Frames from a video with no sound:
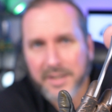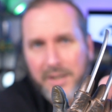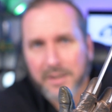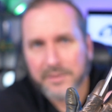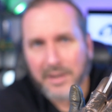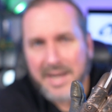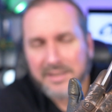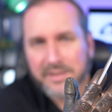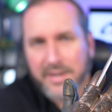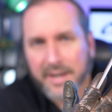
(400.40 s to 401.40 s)

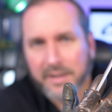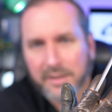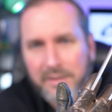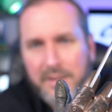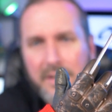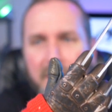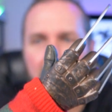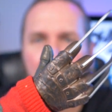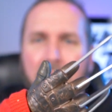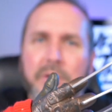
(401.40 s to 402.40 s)
last NECA
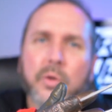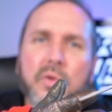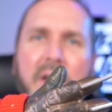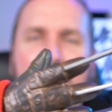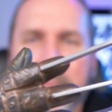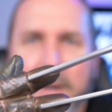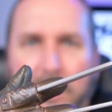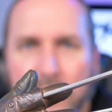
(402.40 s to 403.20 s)
new Nightmare